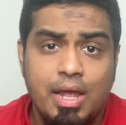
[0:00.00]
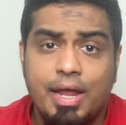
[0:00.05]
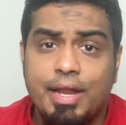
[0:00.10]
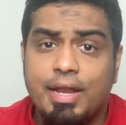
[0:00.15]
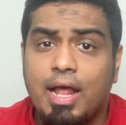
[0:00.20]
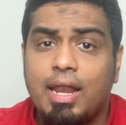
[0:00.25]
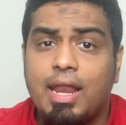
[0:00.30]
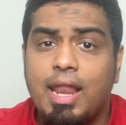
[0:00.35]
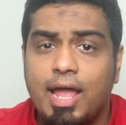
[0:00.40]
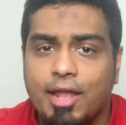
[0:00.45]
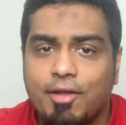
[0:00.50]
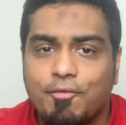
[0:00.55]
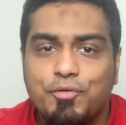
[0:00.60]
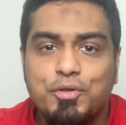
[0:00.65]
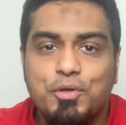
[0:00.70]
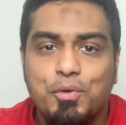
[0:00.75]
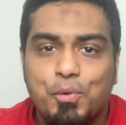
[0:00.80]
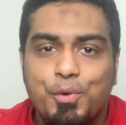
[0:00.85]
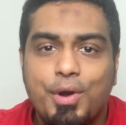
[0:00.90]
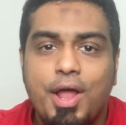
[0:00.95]
in our
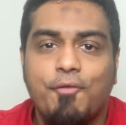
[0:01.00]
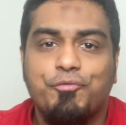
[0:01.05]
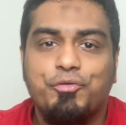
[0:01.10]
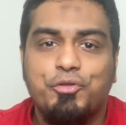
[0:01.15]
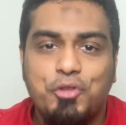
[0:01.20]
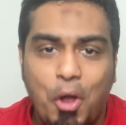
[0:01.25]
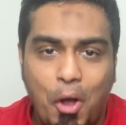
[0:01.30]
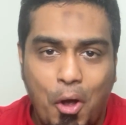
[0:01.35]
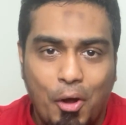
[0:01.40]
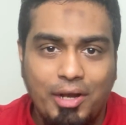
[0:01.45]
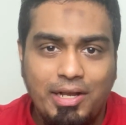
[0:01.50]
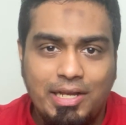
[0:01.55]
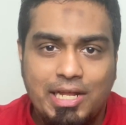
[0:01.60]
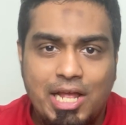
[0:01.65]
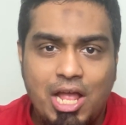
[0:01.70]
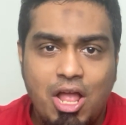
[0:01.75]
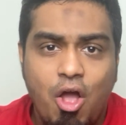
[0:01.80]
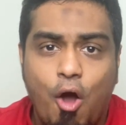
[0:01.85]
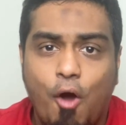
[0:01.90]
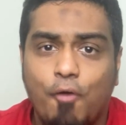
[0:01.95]
lives, would have thought
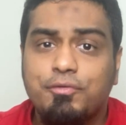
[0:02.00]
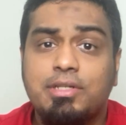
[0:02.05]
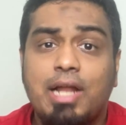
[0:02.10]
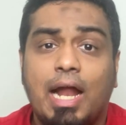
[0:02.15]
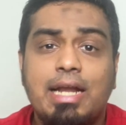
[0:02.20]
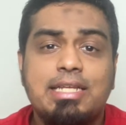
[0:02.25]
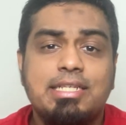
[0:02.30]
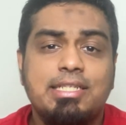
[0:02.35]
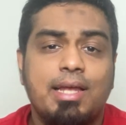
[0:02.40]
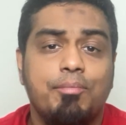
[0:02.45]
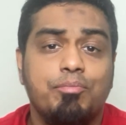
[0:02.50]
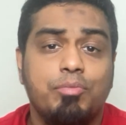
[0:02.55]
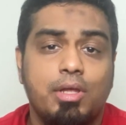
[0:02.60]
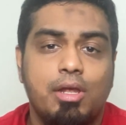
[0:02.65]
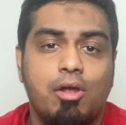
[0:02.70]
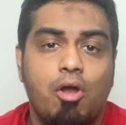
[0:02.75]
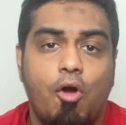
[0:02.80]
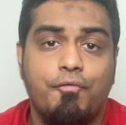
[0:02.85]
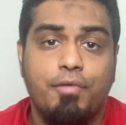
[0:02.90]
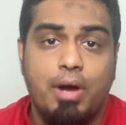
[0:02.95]
of starting
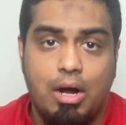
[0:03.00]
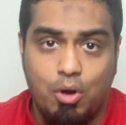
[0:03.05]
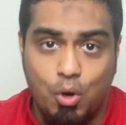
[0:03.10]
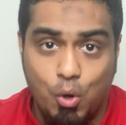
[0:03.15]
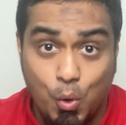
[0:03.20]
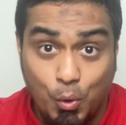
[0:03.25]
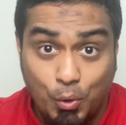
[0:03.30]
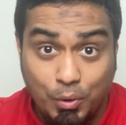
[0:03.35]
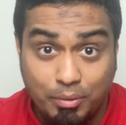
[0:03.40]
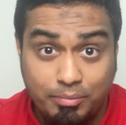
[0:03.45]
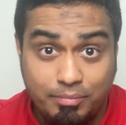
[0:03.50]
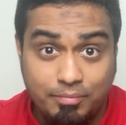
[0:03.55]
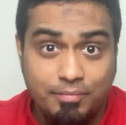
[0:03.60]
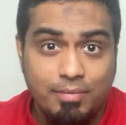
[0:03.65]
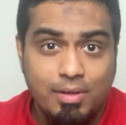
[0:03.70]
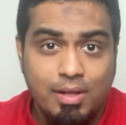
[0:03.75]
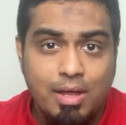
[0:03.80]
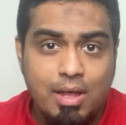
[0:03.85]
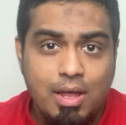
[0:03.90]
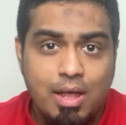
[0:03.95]
something of our
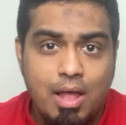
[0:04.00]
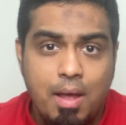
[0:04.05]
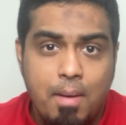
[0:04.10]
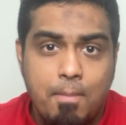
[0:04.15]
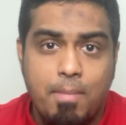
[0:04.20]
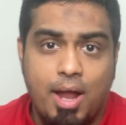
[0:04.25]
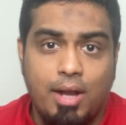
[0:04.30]
own.